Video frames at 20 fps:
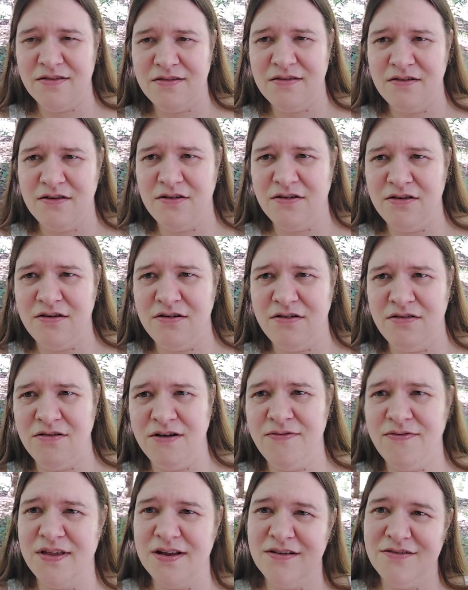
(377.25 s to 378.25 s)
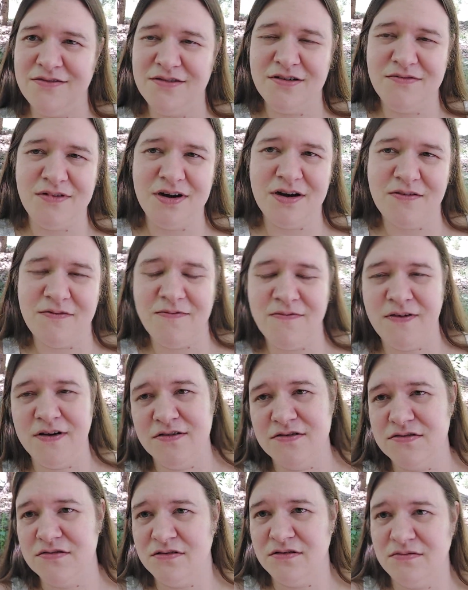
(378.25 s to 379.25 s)
So if they don't know what a
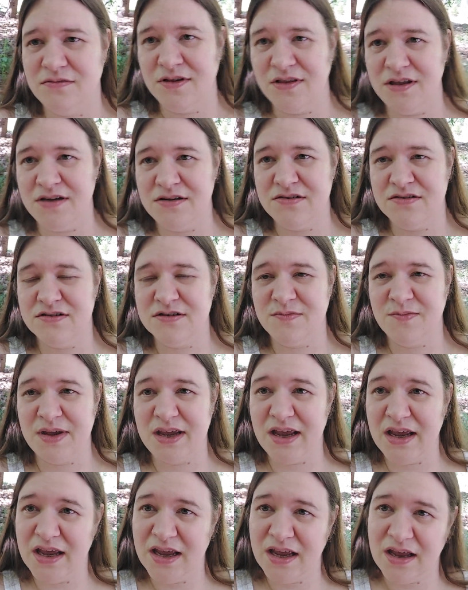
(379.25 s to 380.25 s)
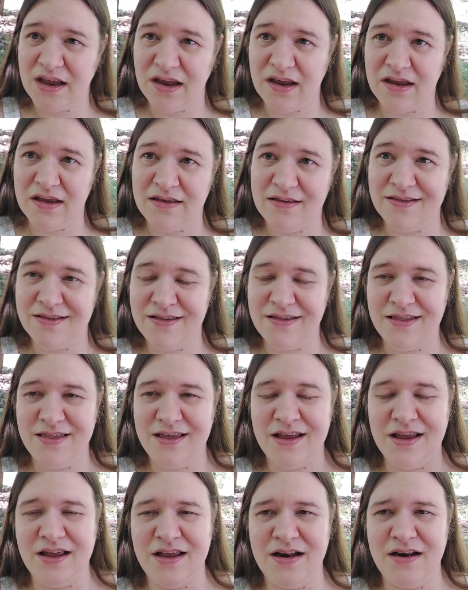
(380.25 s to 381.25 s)
functional relationship is,
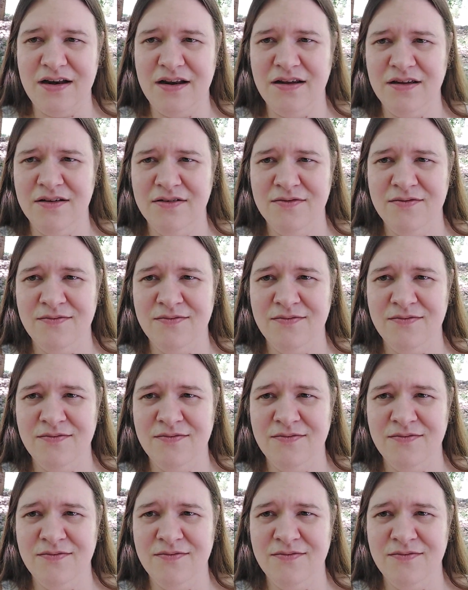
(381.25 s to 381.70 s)
then